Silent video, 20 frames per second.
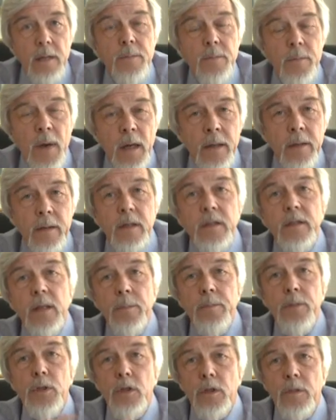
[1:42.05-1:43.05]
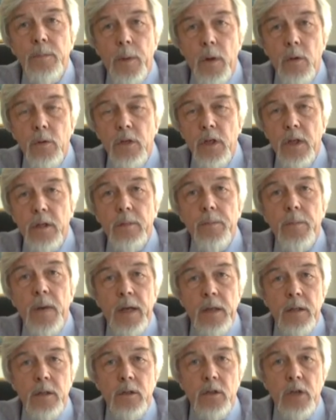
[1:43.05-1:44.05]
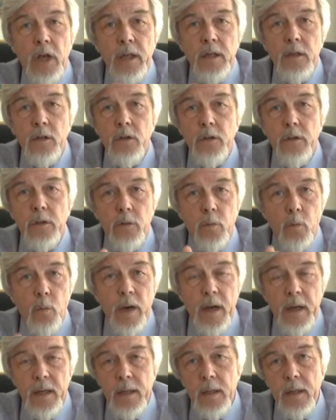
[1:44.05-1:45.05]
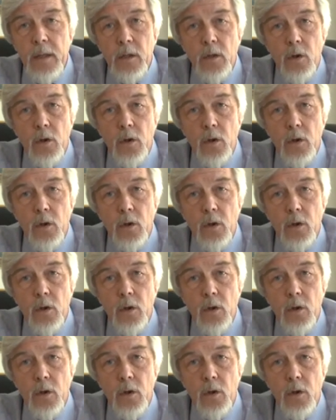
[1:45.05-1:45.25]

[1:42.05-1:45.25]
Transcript: Might, this ambitious project might change the way